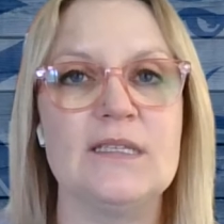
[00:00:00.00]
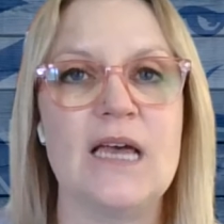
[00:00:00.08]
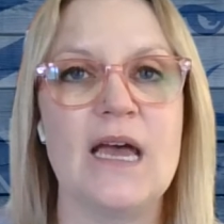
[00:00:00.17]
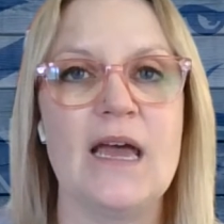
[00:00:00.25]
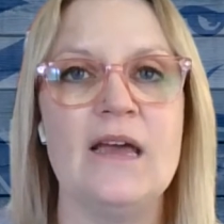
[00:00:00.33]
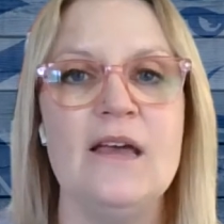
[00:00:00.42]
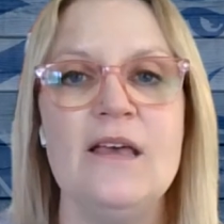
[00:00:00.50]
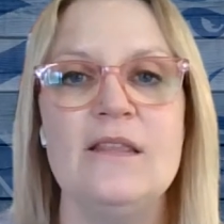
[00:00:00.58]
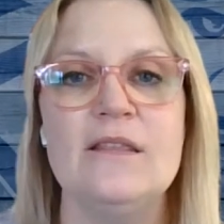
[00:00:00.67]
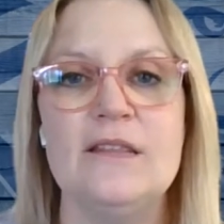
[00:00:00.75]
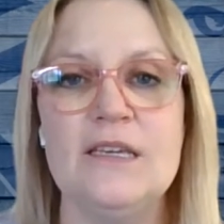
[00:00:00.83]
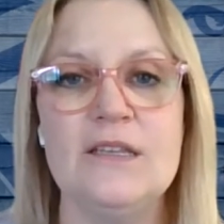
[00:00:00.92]
say
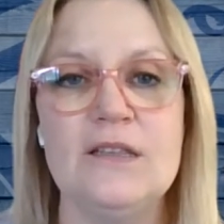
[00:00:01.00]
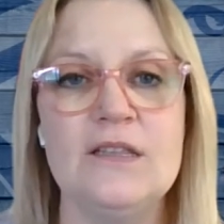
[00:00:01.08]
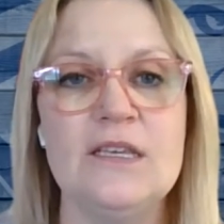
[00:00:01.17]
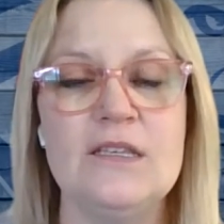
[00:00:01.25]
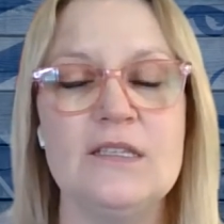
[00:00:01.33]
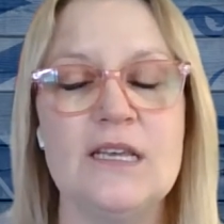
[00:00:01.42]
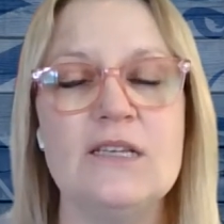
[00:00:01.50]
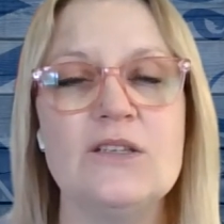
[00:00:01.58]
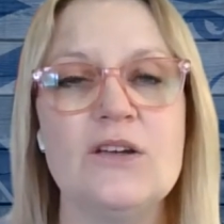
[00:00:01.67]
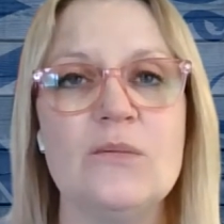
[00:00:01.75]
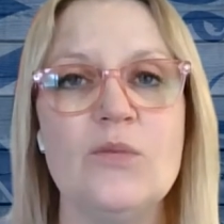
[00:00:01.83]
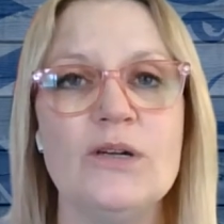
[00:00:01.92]
these things
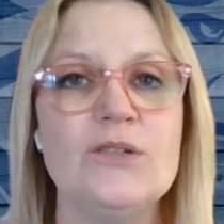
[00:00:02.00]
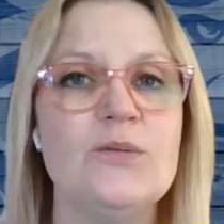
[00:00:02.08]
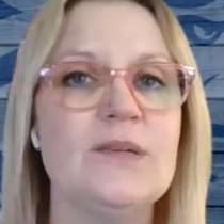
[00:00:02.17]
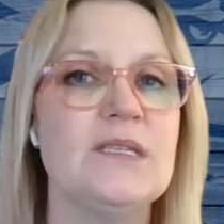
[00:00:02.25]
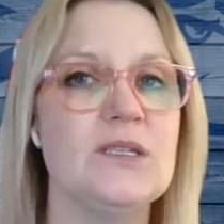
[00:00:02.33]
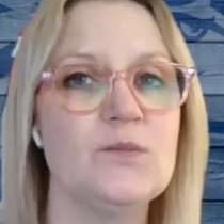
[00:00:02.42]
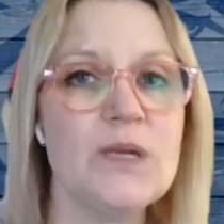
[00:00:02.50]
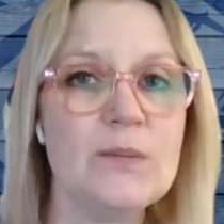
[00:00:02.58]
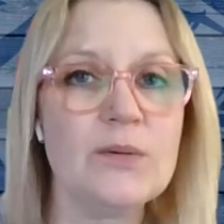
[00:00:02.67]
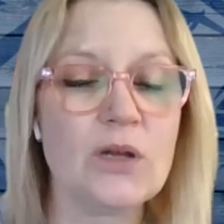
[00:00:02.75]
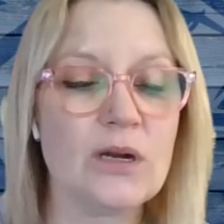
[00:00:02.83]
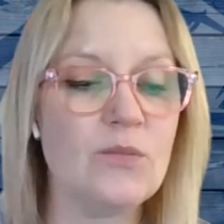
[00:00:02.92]
are important to us, these
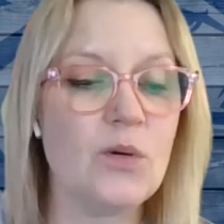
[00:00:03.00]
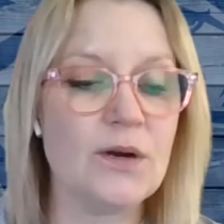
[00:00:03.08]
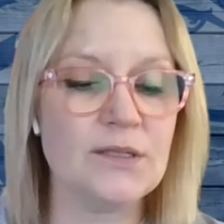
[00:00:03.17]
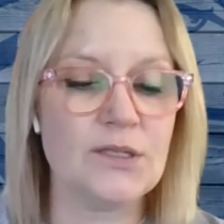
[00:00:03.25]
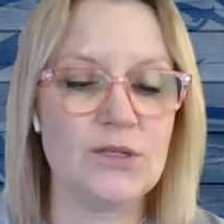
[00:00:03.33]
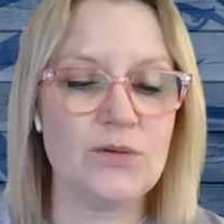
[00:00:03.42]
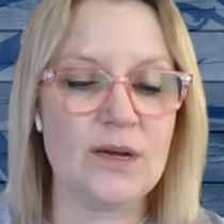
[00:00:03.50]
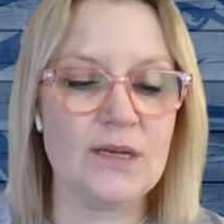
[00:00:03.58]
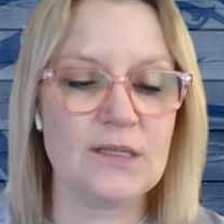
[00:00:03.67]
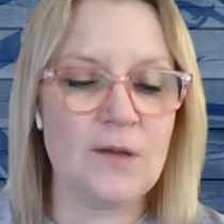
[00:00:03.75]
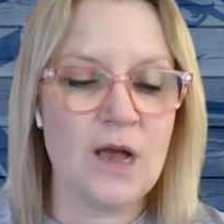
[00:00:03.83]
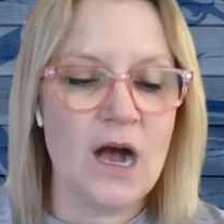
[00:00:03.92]
people are important to
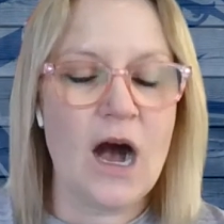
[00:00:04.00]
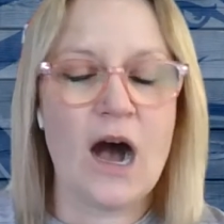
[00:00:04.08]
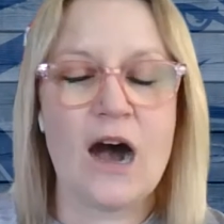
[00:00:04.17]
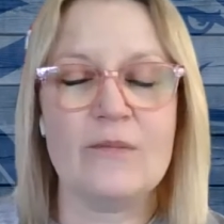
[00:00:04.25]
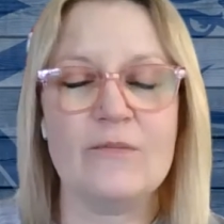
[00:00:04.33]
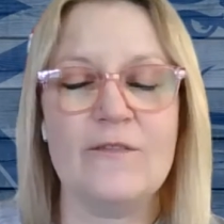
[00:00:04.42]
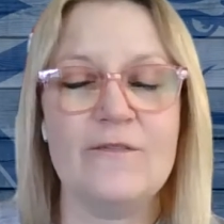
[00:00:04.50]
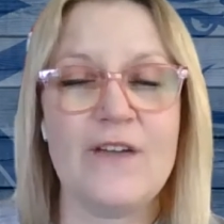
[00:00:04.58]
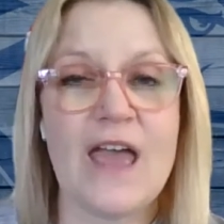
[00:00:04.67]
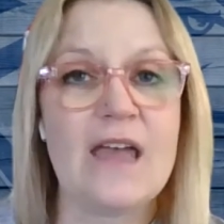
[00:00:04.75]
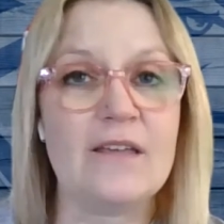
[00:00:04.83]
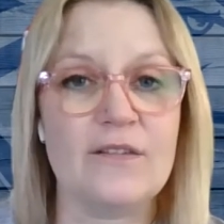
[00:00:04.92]
us.
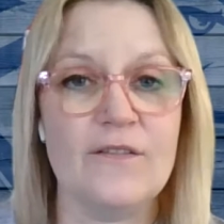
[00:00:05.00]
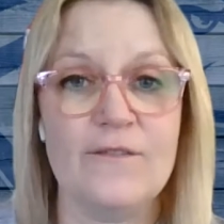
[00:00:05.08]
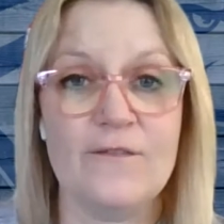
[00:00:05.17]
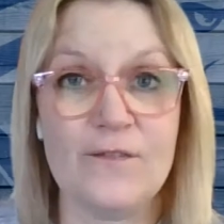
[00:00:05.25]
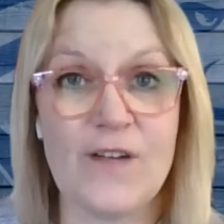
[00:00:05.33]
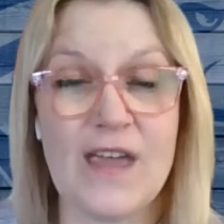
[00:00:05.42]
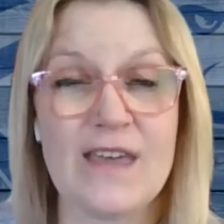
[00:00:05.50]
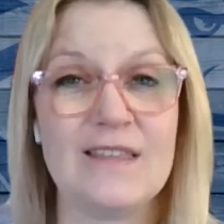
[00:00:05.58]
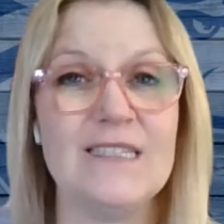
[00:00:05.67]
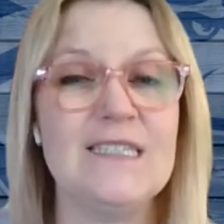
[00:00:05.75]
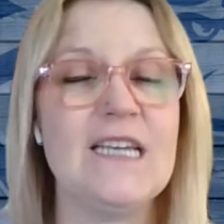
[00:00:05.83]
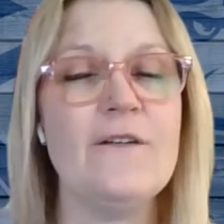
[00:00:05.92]
Faith
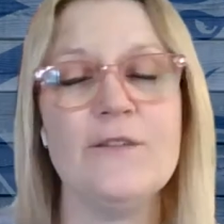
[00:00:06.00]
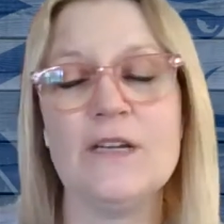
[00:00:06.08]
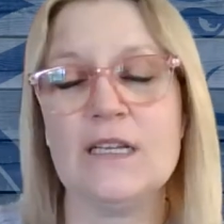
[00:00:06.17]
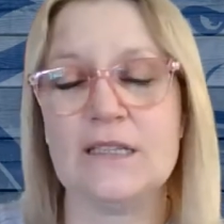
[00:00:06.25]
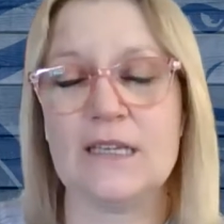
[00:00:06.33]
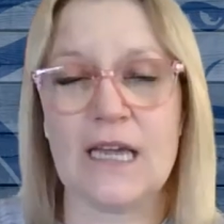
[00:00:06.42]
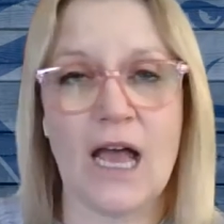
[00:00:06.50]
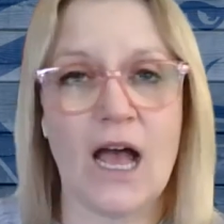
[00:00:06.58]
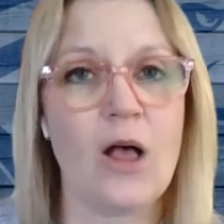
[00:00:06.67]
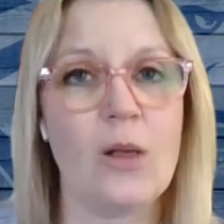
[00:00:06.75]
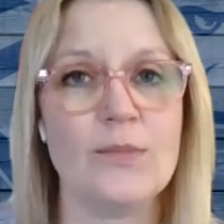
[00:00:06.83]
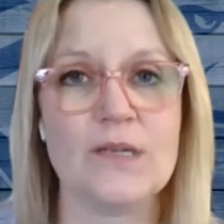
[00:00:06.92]
definitely
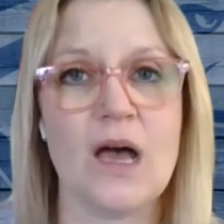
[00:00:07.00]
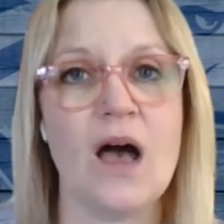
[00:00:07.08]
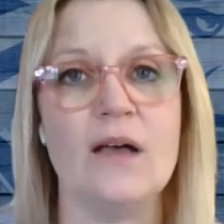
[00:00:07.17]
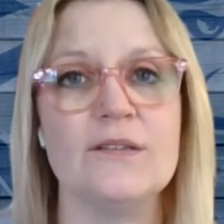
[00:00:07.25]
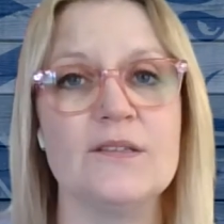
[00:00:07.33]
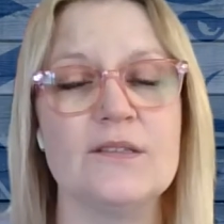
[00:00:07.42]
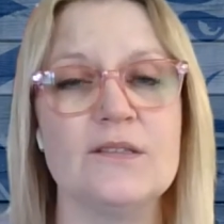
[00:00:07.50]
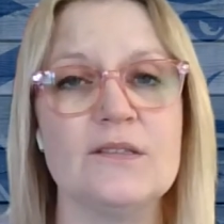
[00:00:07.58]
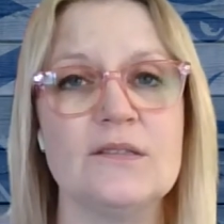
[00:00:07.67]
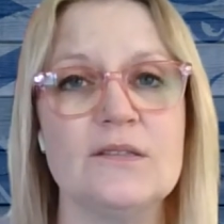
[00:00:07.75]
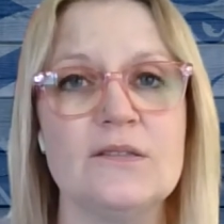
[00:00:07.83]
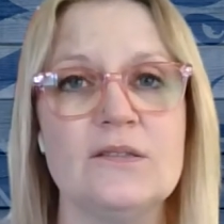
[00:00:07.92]
helps us
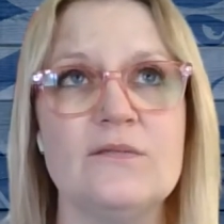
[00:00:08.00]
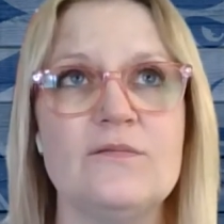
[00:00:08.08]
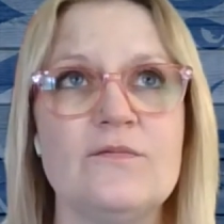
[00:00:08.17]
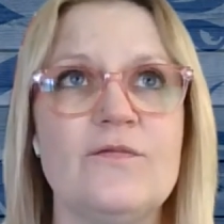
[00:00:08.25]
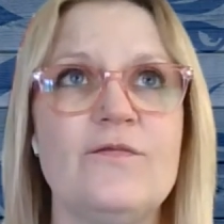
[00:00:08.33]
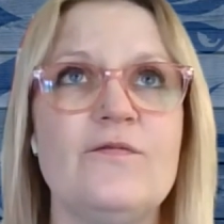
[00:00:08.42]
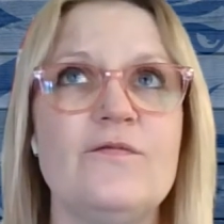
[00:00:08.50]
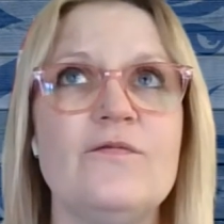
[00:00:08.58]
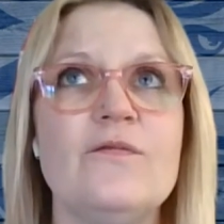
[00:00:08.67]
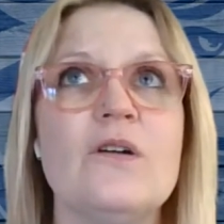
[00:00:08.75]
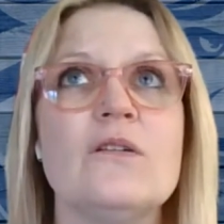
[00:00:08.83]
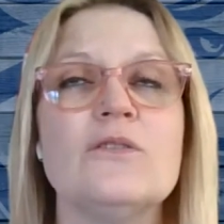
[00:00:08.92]

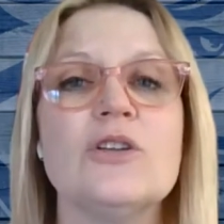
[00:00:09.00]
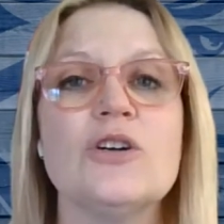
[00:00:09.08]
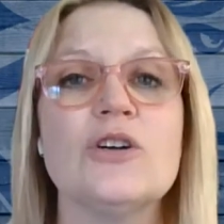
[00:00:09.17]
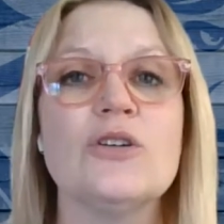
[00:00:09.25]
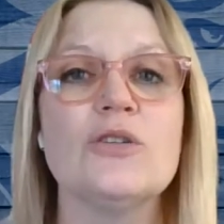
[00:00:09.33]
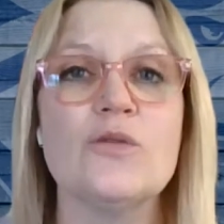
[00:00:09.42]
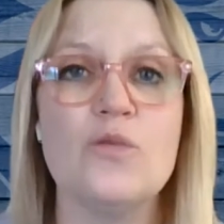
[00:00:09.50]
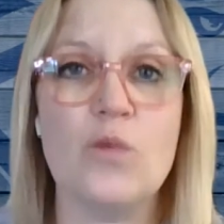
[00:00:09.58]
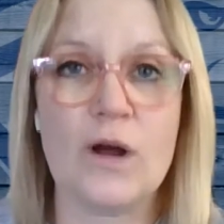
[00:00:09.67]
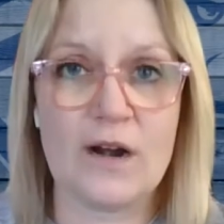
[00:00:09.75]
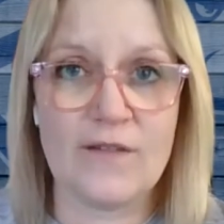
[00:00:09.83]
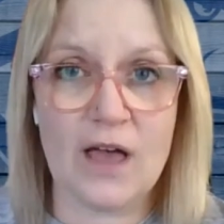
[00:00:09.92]
learn
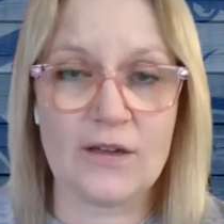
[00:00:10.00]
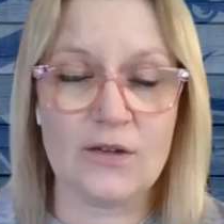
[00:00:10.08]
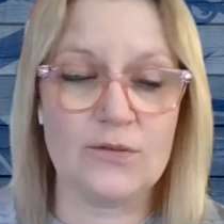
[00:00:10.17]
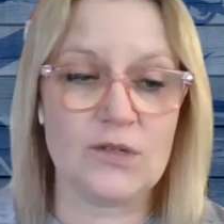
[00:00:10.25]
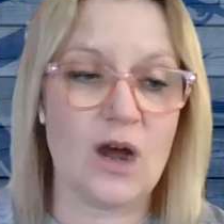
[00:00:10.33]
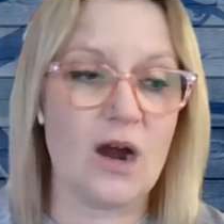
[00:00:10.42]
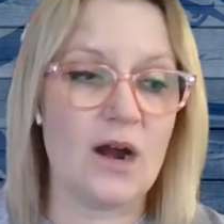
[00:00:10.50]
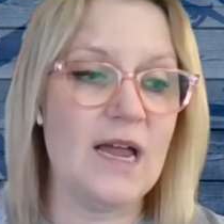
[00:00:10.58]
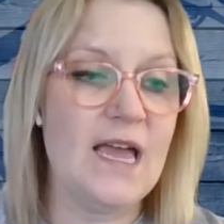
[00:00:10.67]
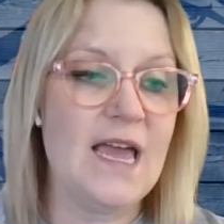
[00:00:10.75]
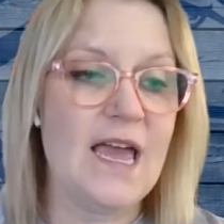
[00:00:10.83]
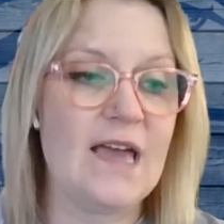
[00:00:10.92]
what our values are
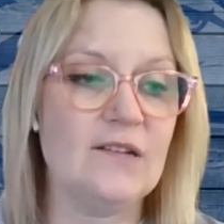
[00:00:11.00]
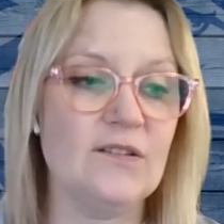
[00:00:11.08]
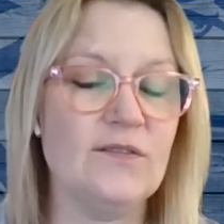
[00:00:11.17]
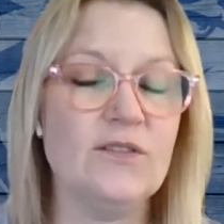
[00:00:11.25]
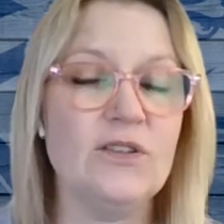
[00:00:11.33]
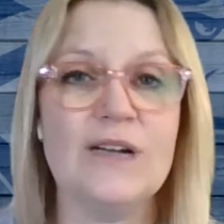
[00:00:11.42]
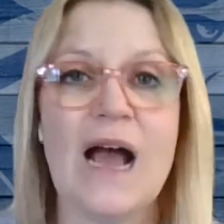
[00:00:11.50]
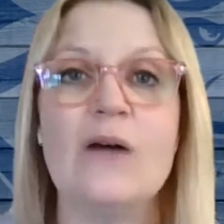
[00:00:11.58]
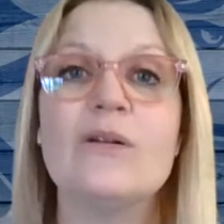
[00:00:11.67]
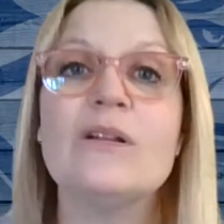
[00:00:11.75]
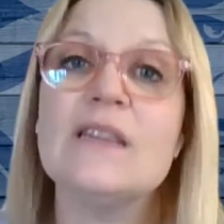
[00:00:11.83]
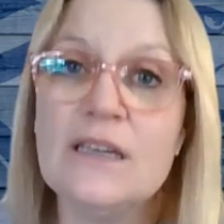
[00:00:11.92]
and learn how
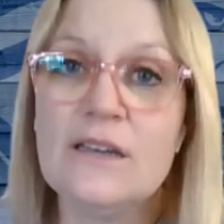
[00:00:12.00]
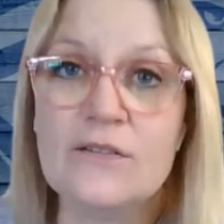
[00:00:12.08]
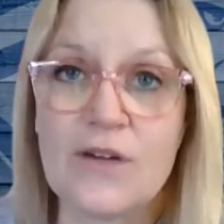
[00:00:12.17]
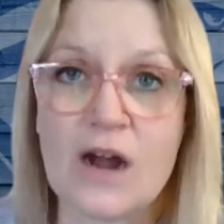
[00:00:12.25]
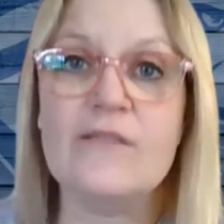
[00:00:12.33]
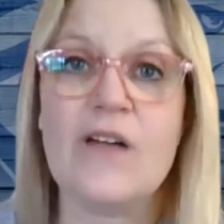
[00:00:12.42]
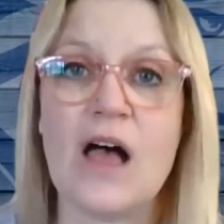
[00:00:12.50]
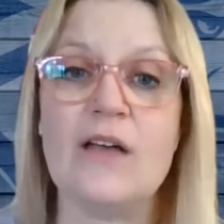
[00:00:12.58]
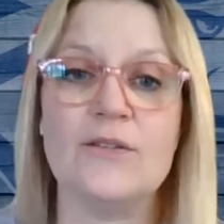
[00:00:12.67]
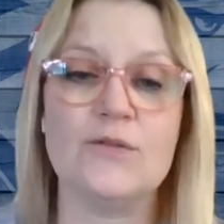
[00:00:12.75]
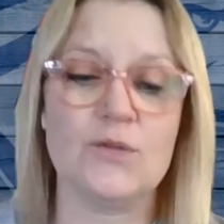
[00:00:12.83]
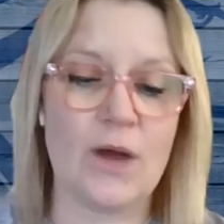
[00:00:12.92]
to live our
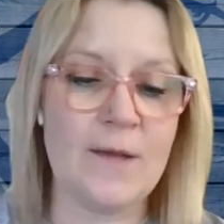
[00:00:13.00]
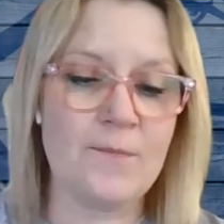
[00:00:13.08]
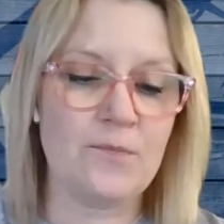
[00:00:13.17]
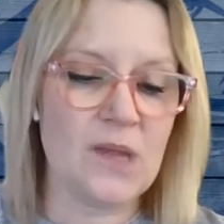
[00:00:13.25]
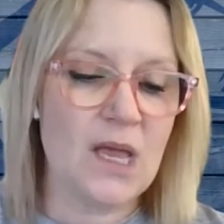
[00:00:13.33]
values, right?